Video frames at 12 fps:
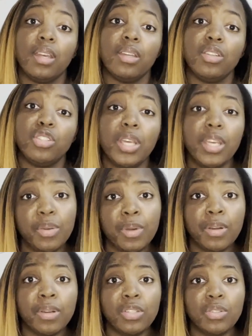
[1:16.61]

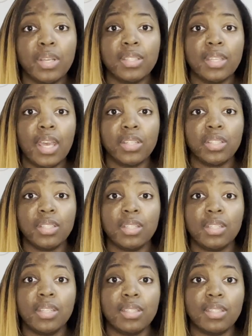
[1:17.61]
January
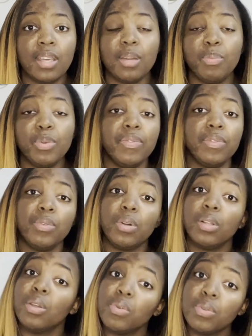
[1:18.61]
transactions, like a brief little
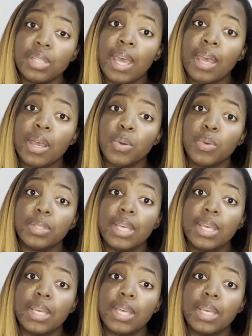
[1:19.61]
closeout,